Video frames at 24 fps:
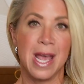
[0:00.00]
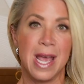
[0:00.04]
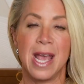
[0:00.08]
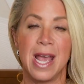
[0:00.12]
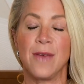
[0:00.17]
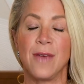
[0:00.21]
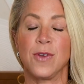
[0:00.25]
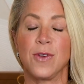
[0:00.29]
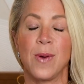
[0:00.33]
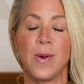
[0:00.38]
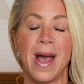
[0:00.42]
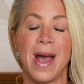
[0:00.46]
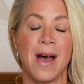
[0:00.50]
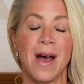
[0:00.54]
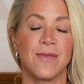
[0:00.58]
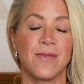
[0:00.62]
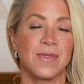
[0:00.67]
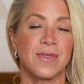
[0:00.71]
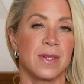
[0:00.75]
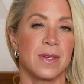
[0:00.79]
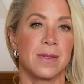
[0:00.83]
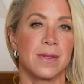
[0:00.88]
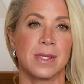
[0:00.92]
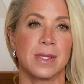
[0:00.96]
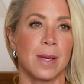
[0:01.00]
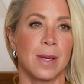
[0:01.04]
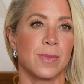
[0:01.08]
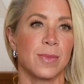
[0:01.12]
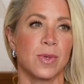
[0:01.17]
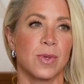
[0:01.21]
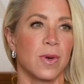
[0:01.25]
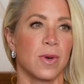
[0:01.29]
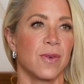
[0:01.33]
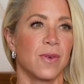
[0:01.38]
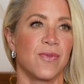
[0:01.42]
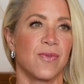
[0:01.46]
If you have some
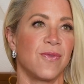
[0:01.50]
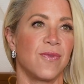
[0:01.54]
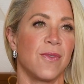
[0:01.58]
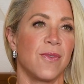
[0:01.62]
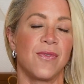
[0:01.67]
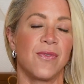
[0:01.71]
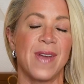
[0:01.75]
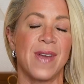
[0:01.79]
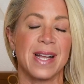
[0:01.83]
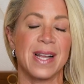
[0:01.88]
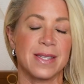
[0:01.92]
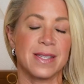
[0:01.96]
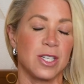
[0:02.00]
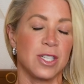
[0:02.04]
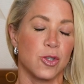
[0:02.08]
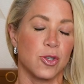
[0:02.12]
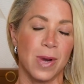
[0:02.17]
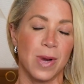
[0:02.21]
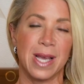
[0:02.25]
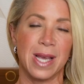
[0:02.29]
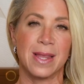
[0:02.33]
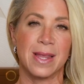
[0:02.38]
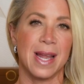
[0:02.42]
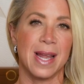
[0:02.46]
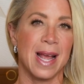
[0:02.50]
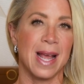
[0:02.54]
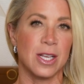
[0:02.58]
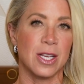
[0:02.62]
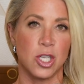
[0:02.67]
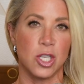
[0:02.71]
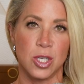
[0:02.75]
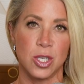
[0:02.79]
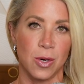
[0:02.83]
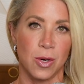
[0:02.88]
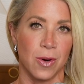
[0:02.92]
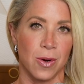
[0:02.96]
sort of fancy drink that has
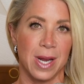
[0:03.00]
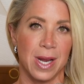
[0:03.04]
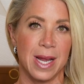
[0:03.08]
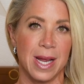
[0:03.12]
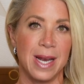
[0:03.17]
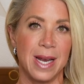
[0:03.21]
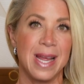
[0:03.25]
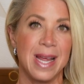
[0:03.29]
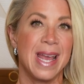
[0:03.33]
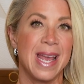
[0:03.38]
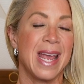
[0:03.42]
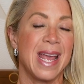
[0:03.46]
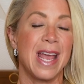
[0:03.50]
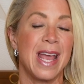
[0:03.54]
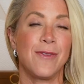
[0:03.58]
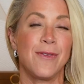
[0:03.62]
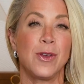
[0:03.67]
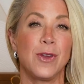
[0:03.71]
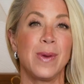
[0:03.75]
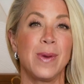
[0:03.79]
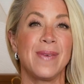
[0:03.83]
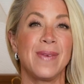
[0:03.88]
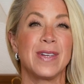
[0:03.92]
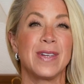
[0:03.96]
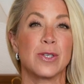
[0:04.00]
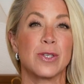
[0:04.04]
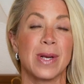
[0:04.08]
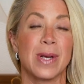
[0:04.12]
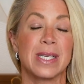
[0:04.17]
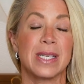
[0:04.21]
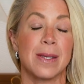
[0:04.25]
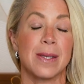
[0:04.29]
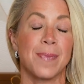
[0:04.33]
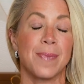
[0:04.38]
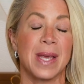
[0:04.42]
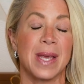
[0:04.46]
sugar in it, if you even drink
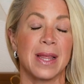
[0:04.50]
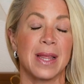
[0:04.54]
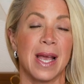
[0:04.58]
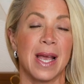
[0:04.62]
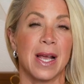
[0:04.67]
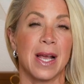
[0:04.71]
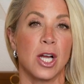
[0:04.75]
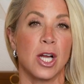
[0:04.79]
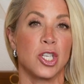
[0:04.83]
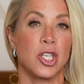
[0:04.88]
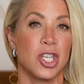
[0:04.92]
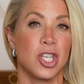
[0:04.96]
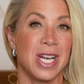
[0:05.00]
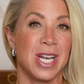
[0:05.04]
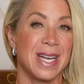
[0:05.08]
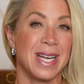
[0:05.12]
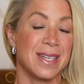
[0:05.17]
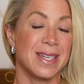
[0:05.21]
something like a gin and